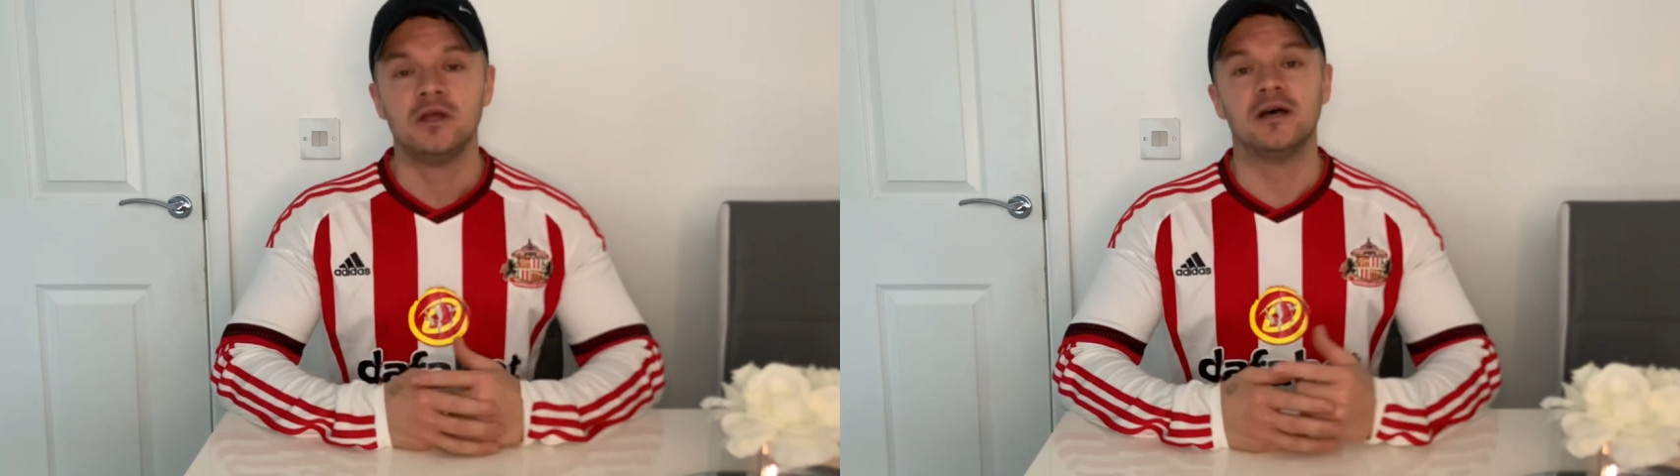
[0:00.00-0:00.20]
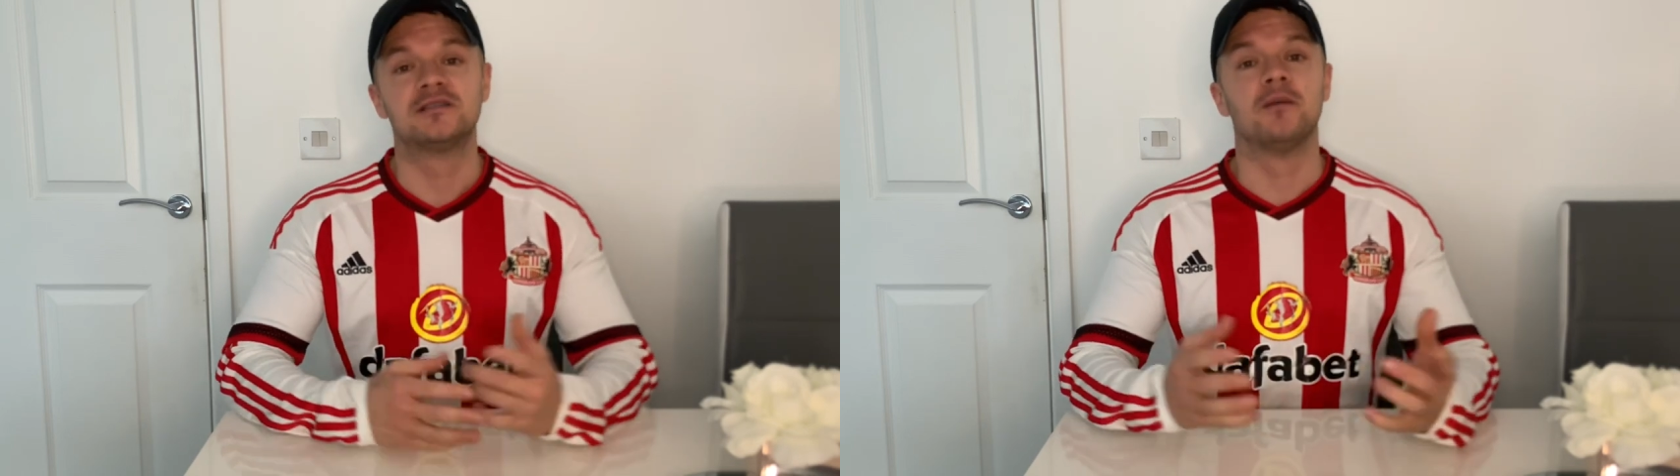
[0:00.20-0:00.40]

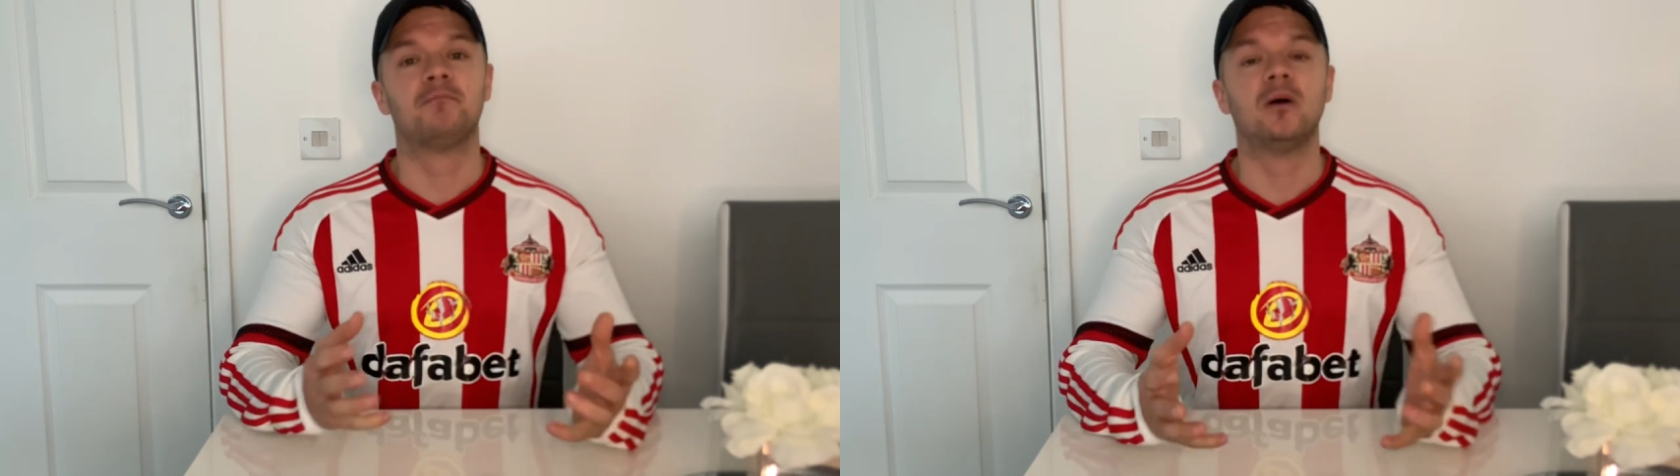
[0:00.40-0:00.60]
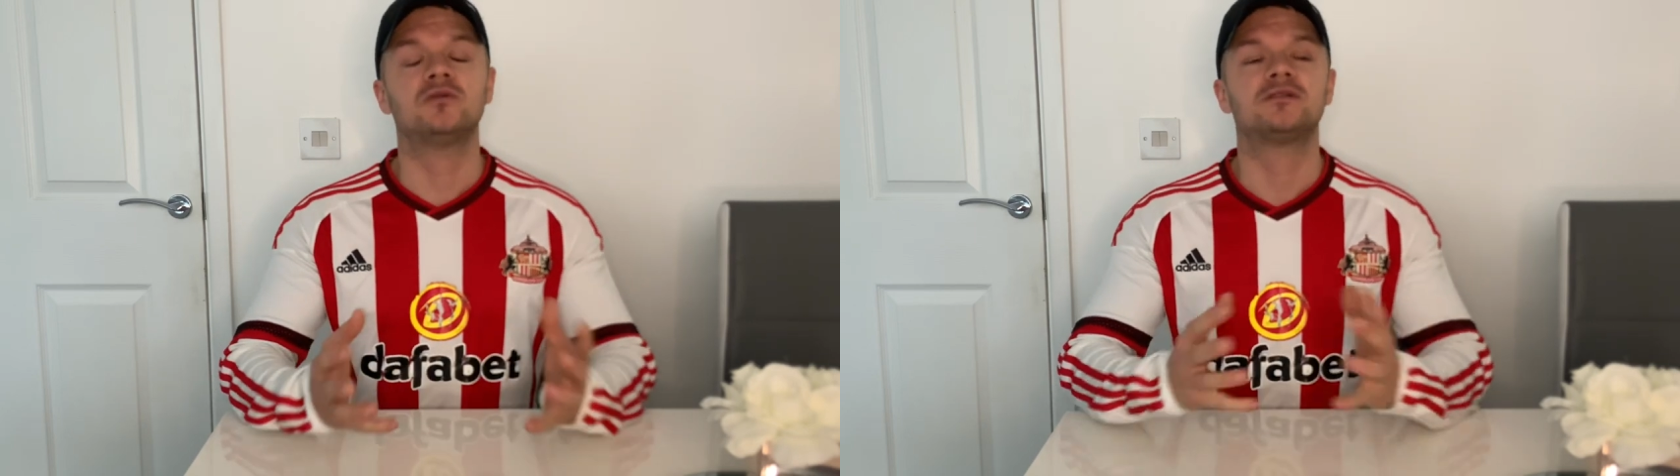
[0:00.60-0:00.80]
It's
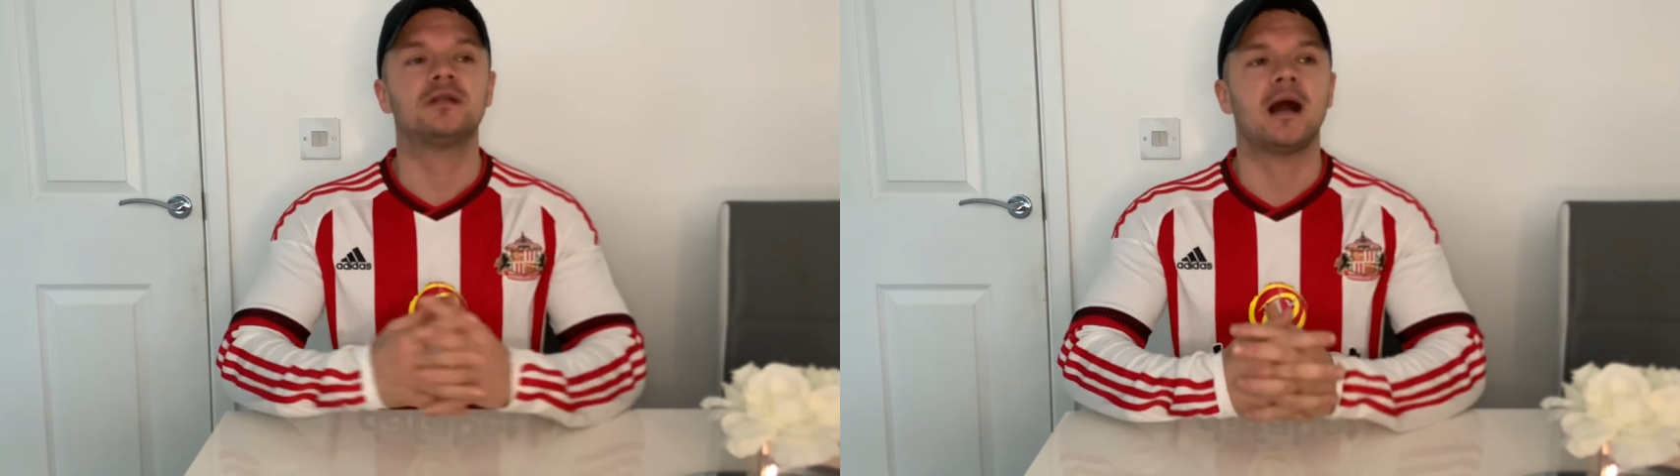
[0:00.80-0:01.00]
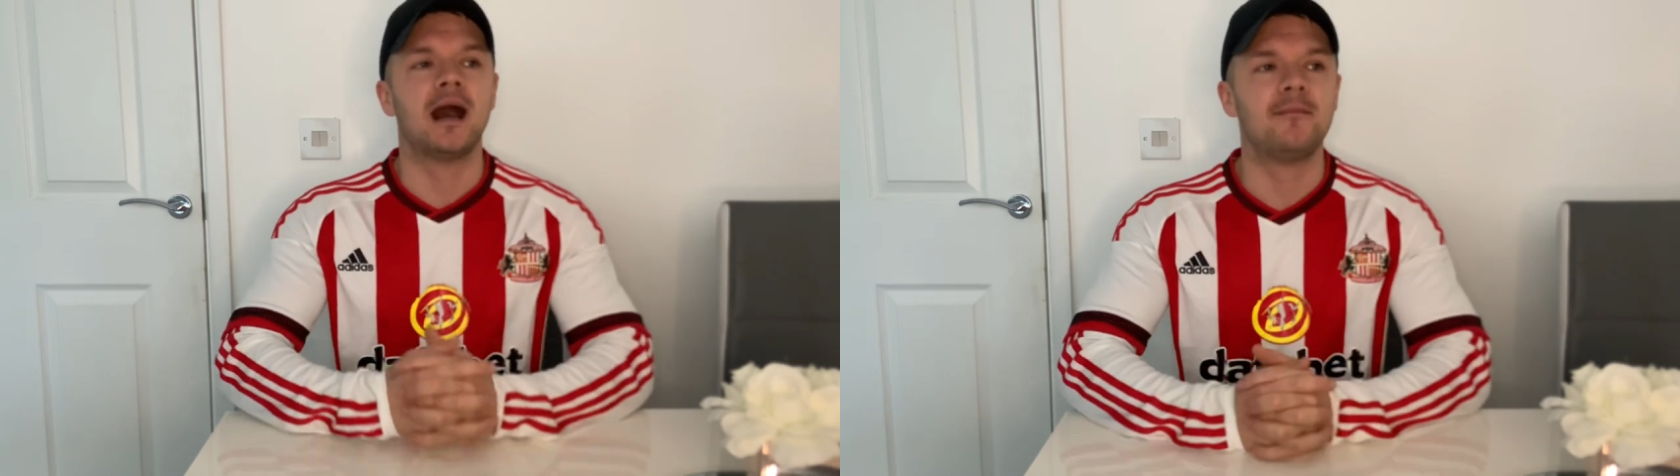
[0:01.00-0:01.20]
about
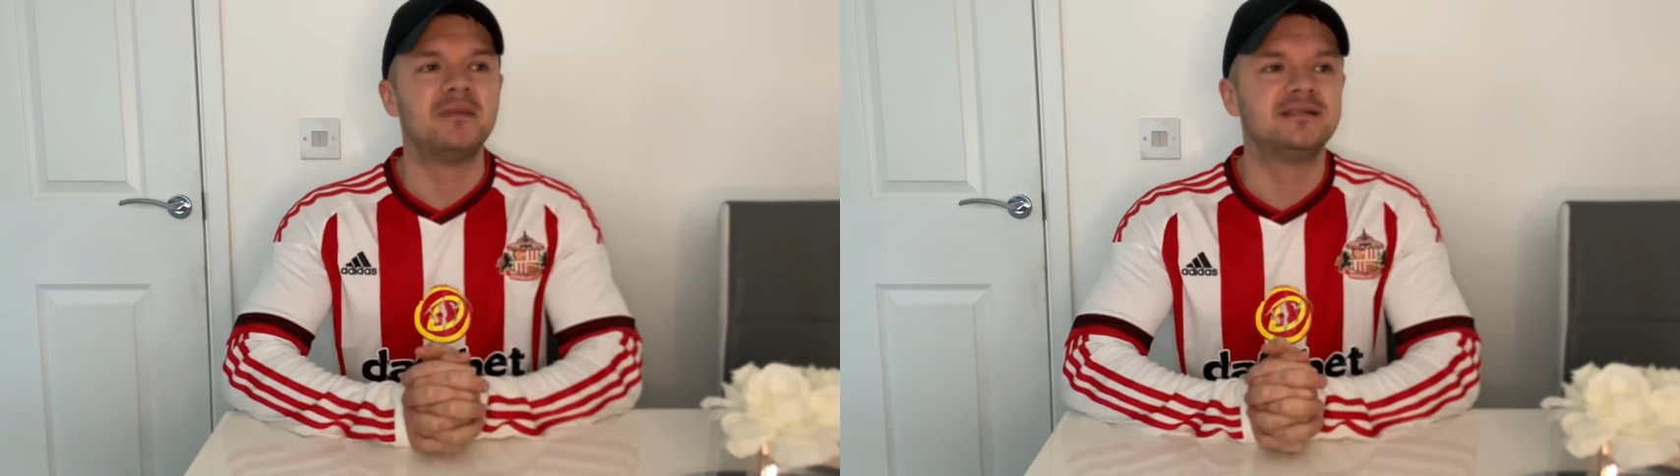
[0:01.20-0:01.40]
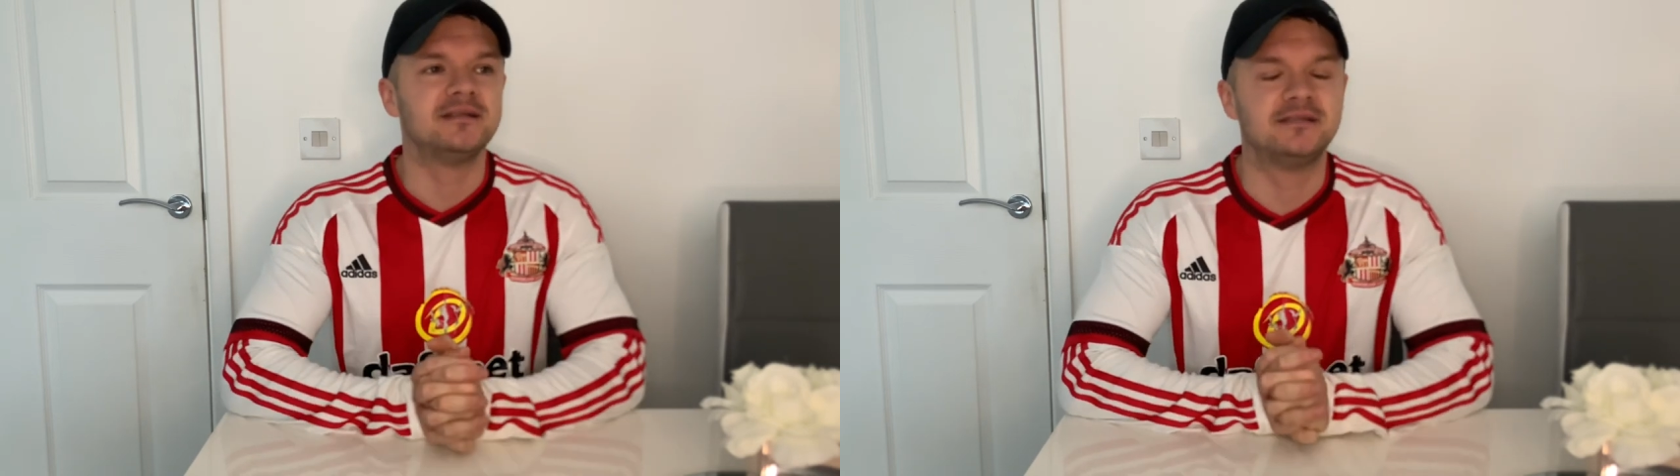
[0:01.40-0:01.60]
the Amad